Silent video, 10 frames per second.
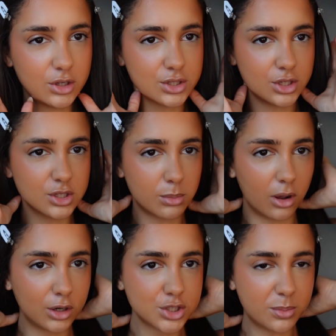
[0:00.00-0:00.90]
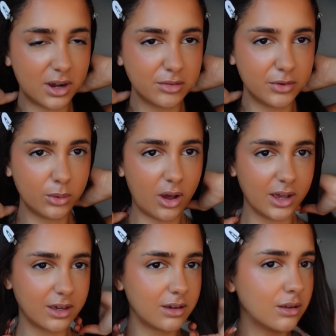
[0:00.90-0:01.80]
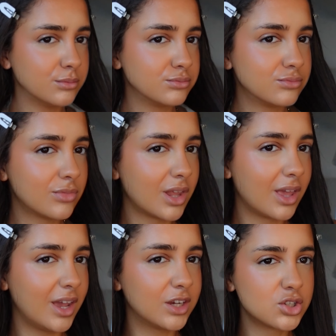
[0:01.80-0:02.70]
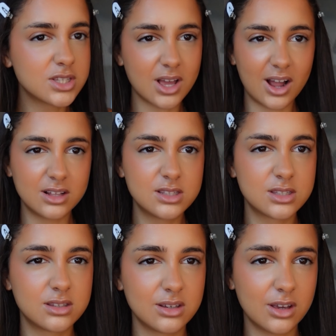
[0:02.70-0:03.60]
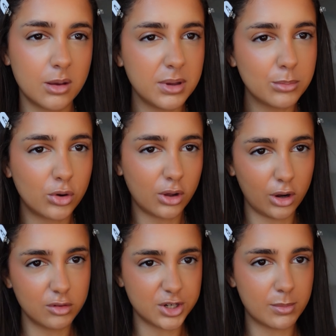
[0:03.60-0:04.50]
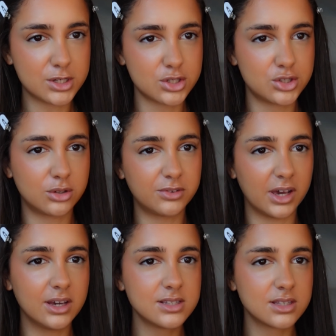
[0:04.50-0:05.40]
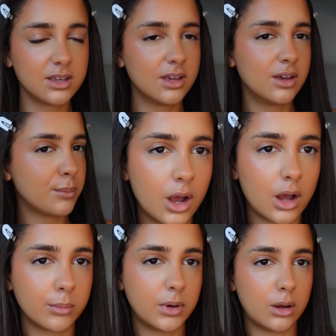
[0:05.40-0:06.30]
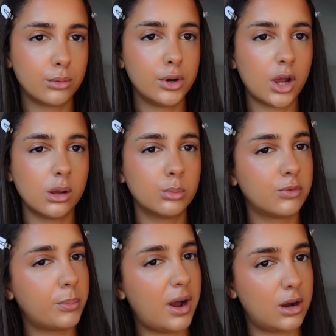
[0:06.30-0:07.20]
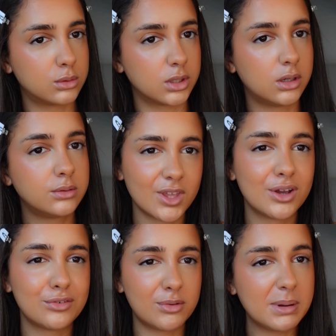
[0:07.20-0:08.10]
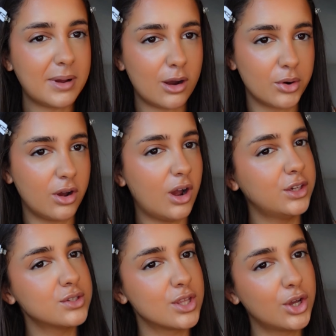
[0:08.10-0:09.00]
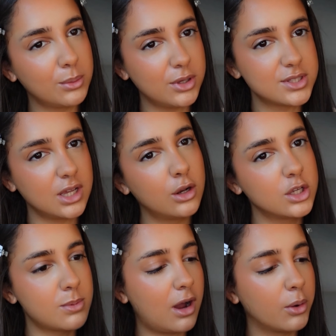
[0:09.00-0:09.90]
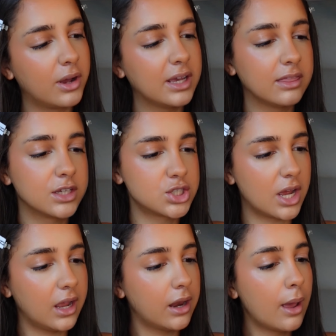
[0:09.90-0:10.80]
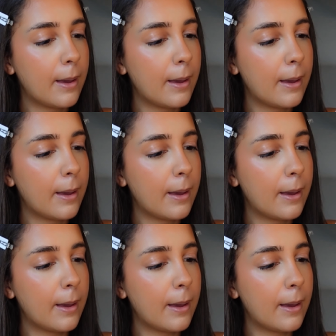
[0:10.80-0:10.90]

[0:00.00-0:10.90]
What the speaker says: used to use blush, but I feel like it just adds a bit more colour and dimension to your face. I'm now going to go in with powder. For my powder, I use the Huda Beauty loose powder in the shade